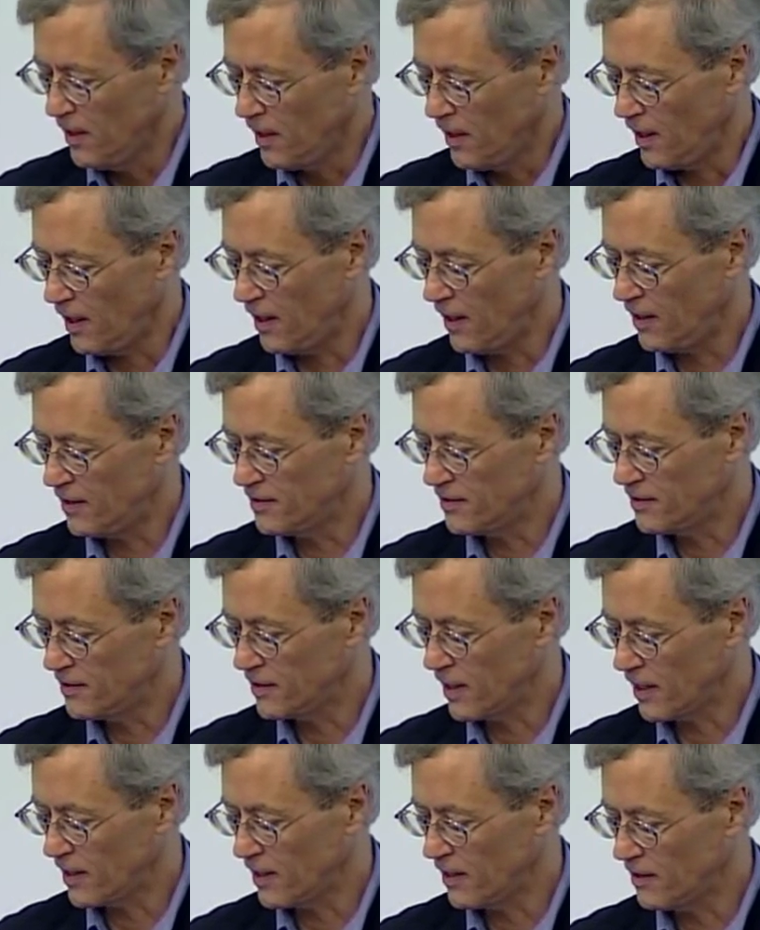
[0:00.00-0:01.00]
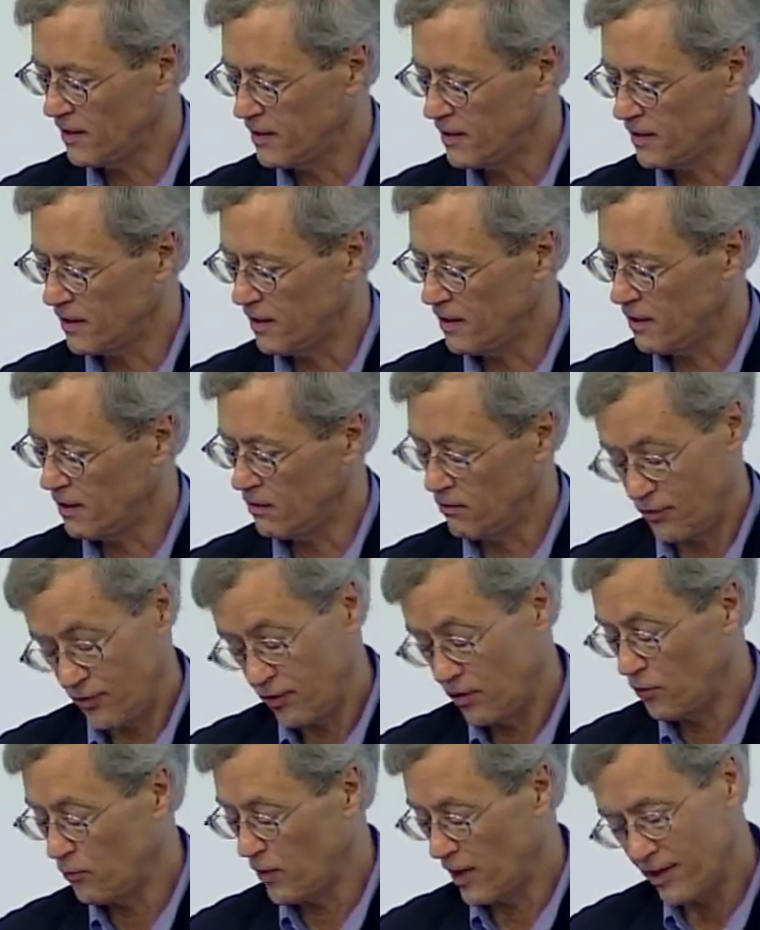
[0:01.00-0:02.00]
And second, uh, or
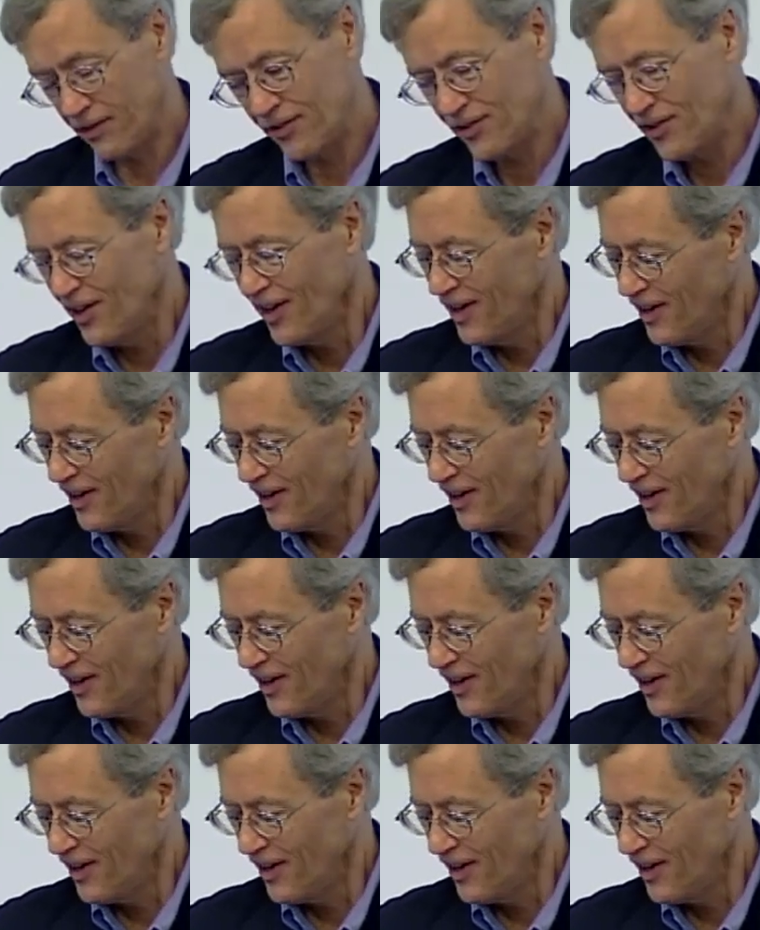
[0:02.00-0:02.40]
third rather,